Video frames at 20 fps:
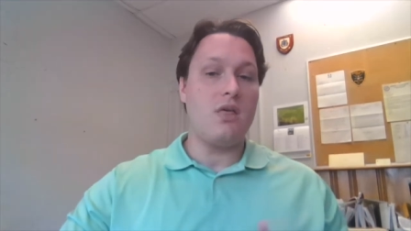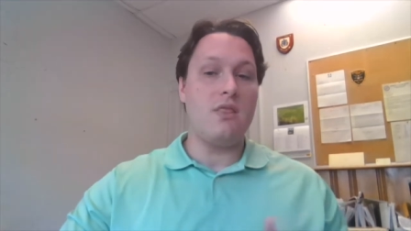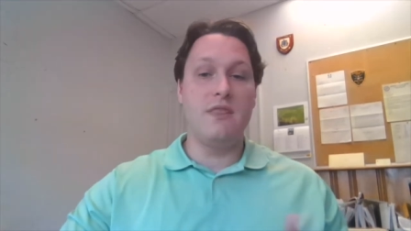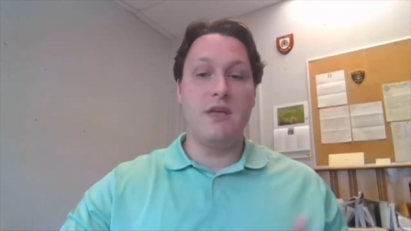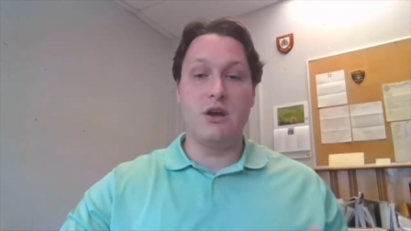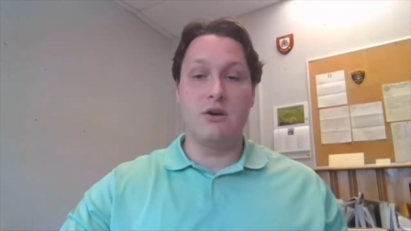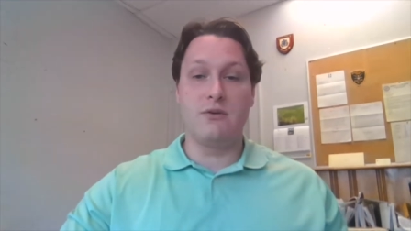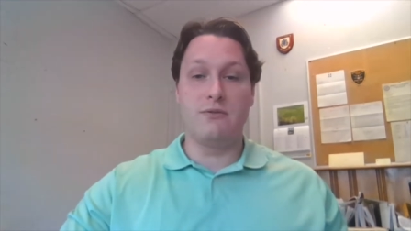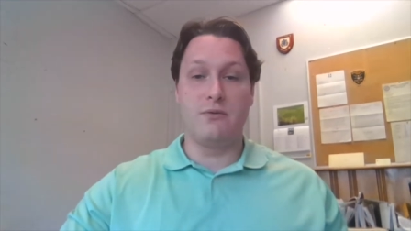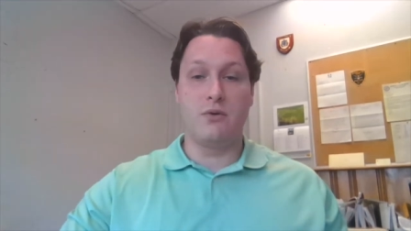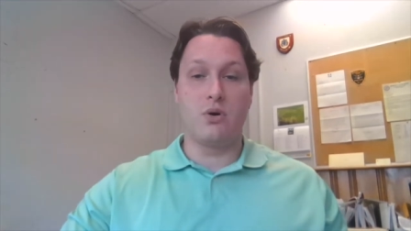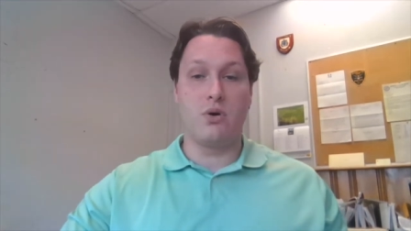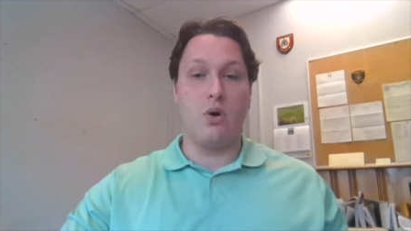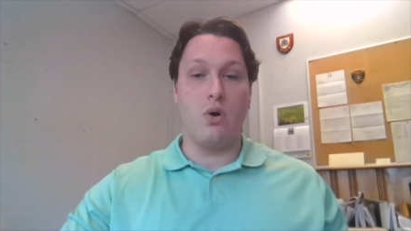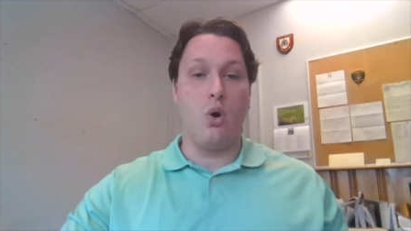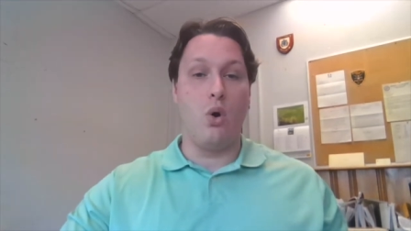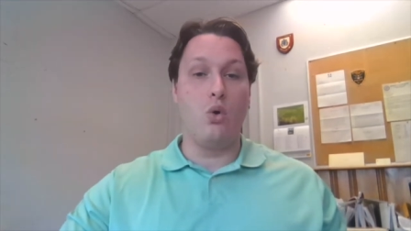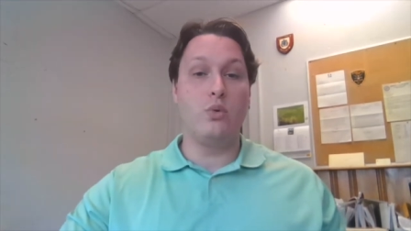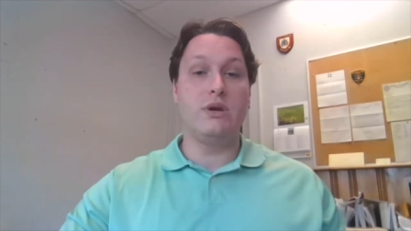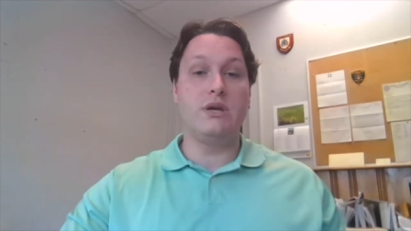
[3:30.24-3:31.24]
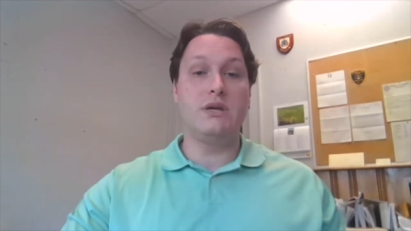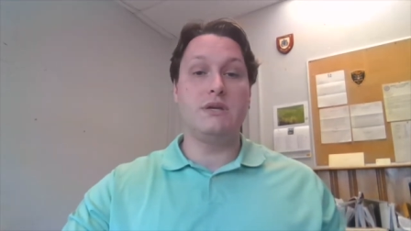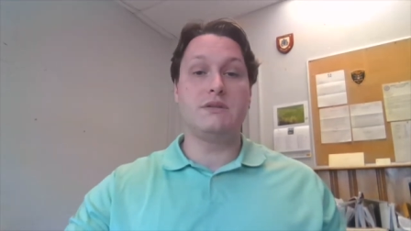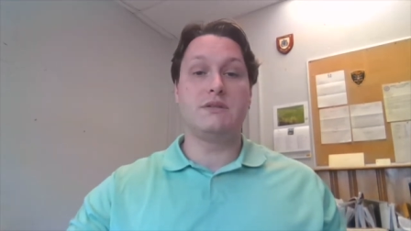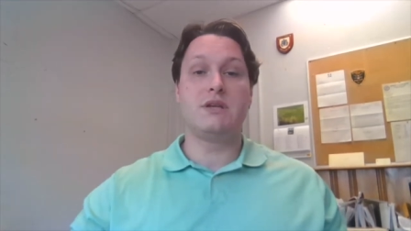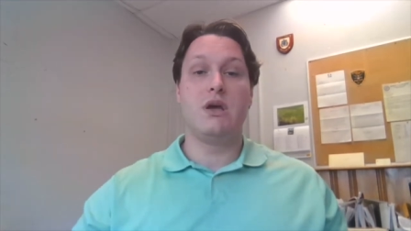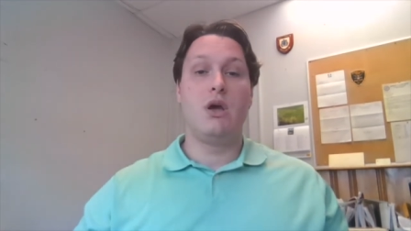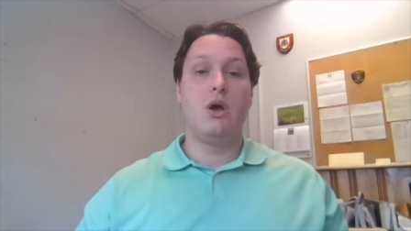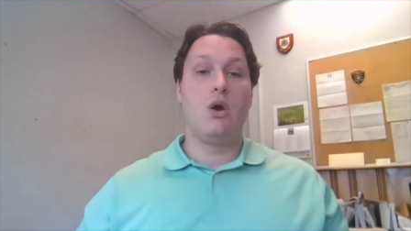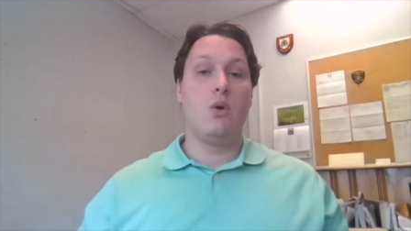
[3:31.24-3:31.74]
Therefore,
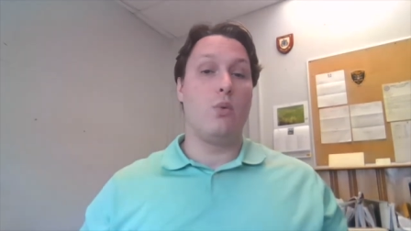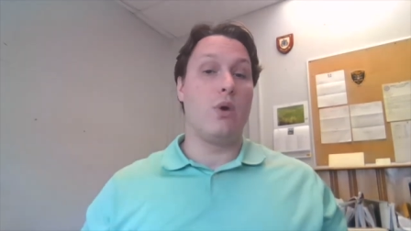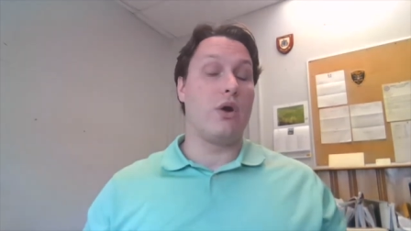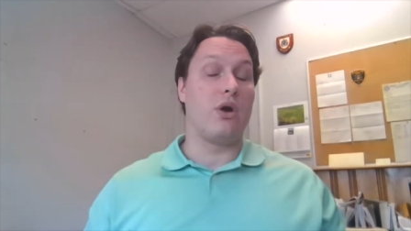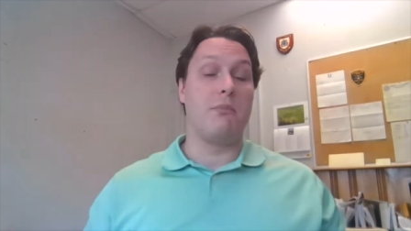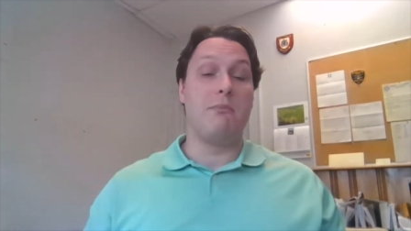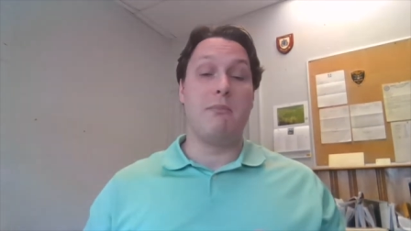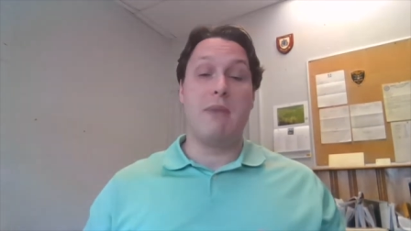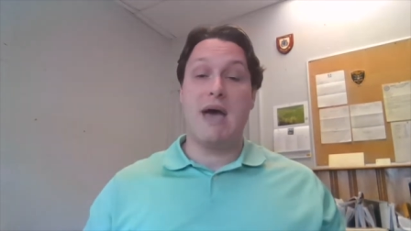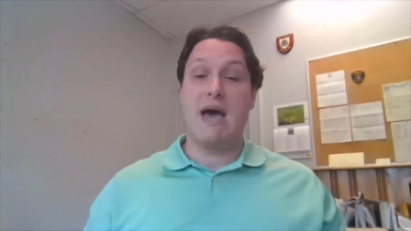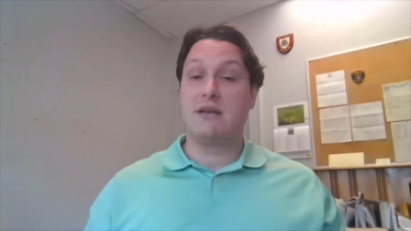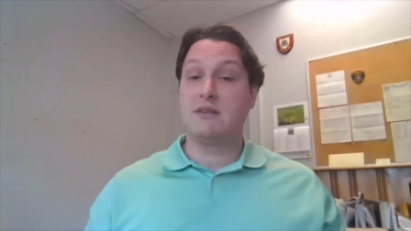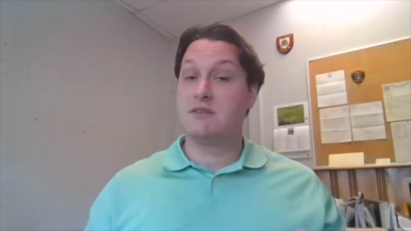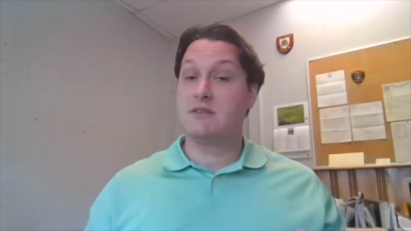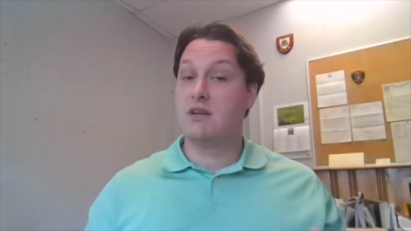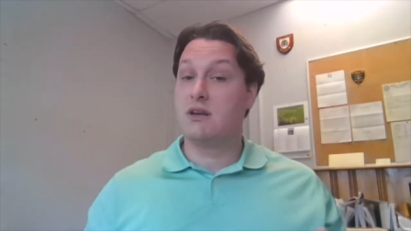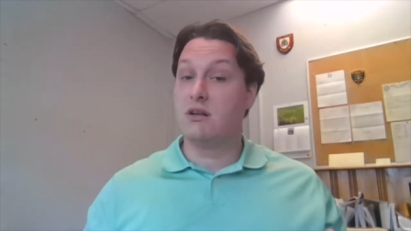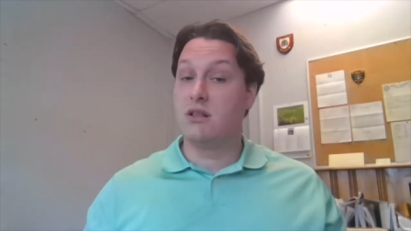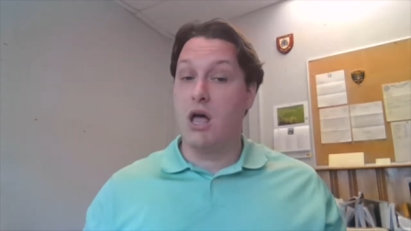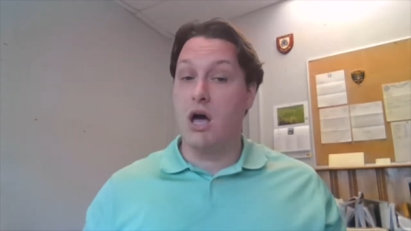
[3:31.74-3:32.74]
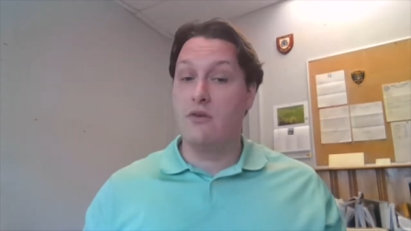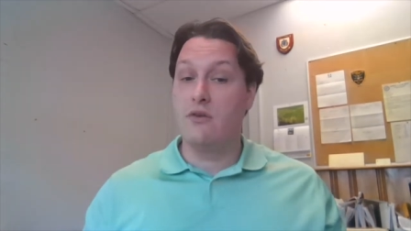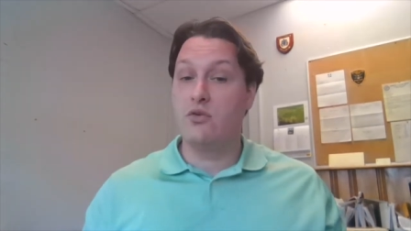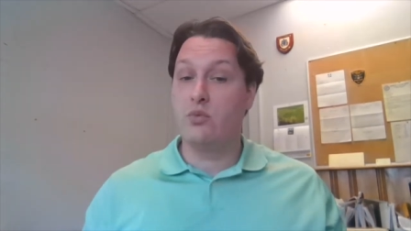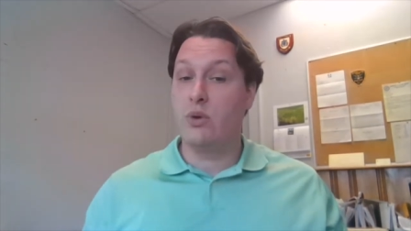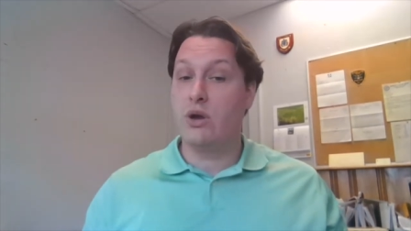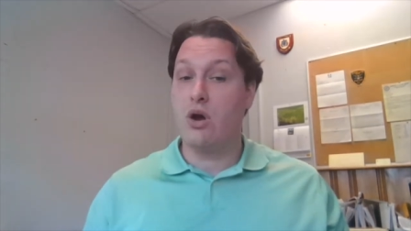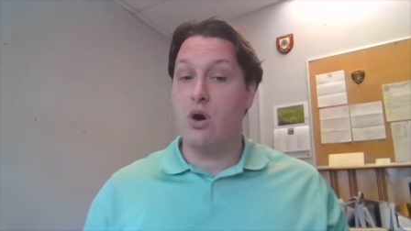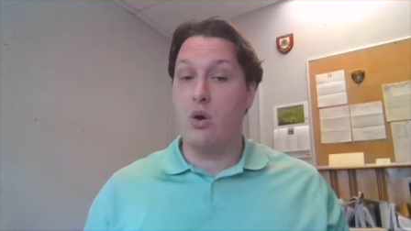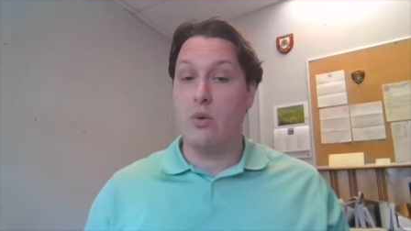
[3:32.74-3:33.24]
always wear a mask and gloves
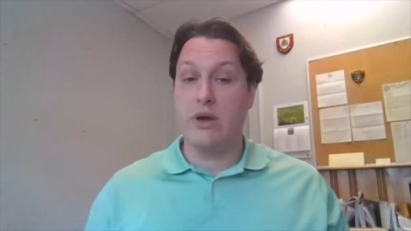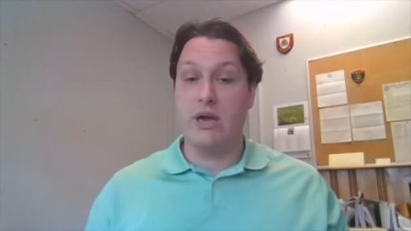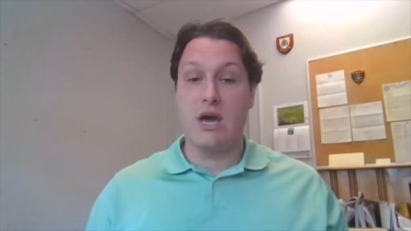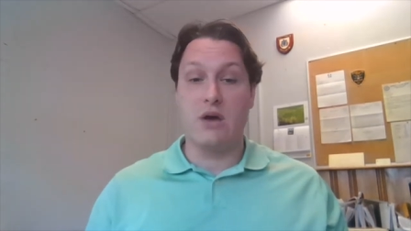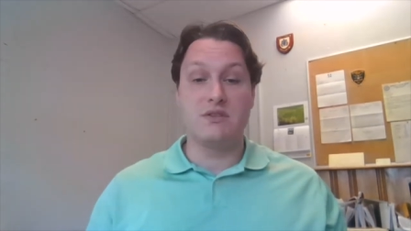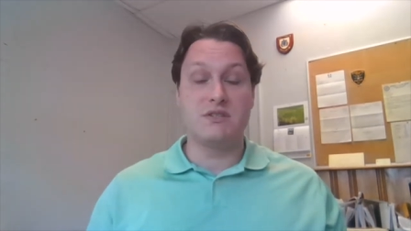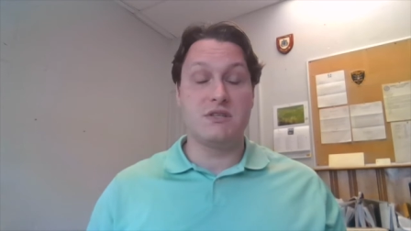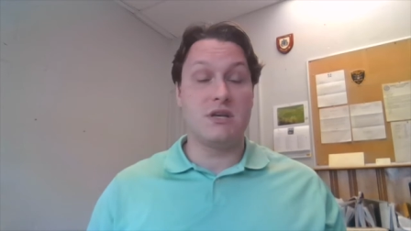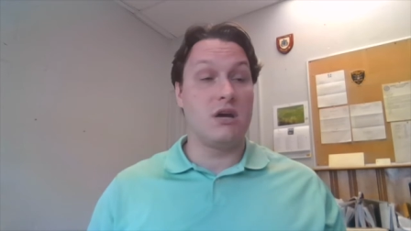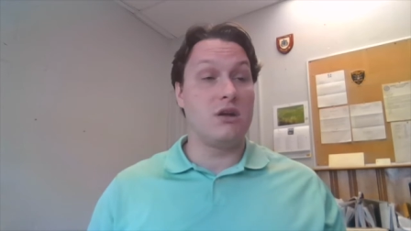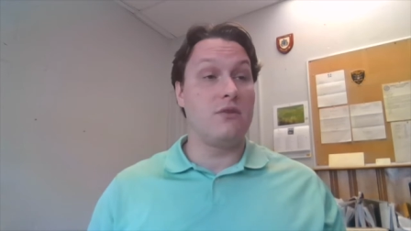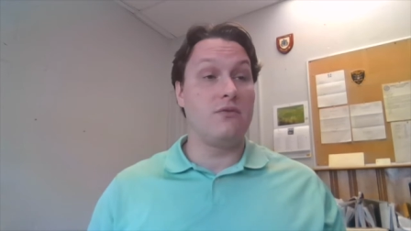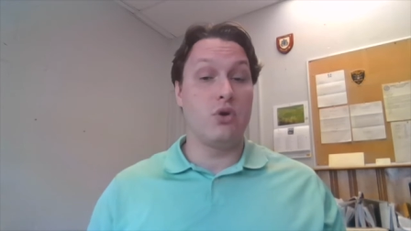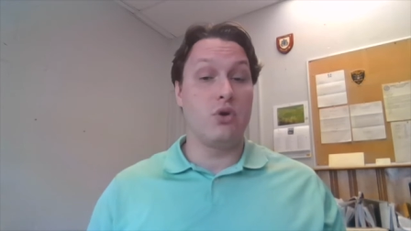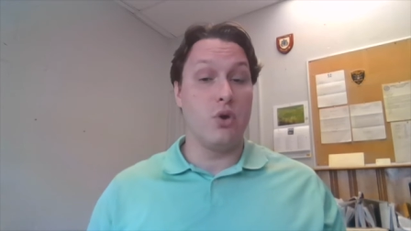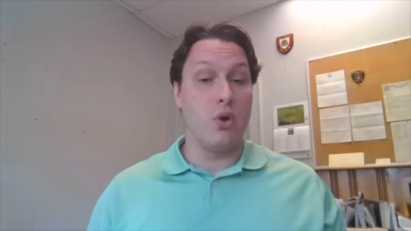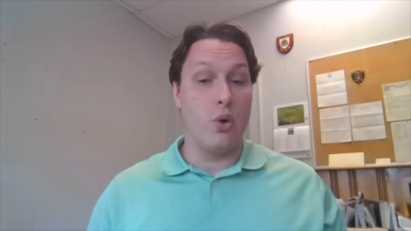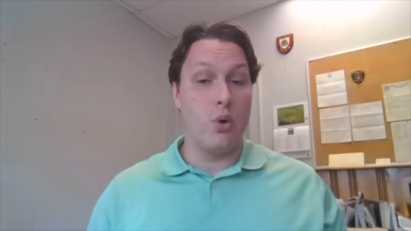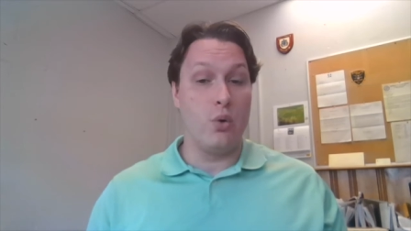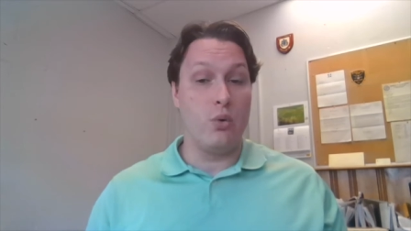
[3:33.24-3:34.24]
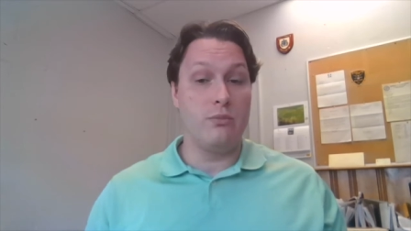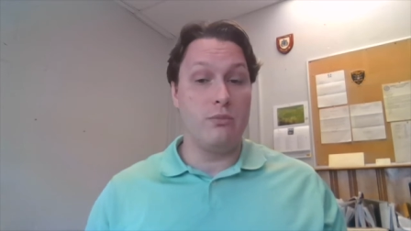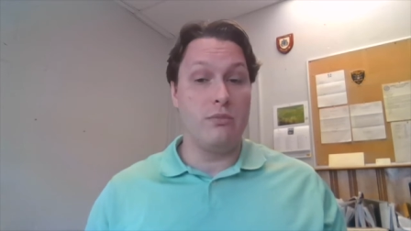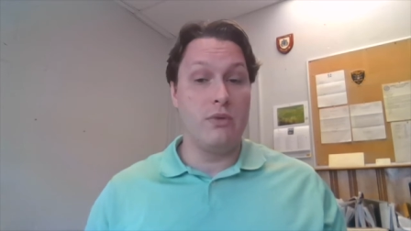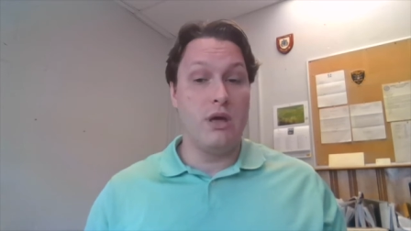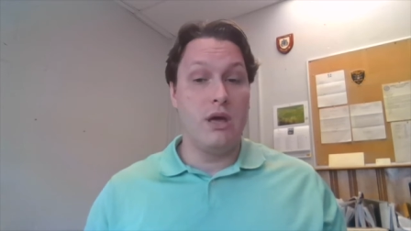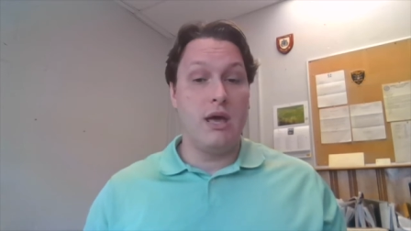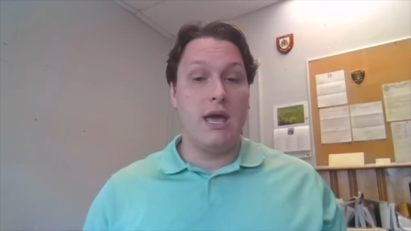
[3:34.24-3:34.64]
when going outside of your home.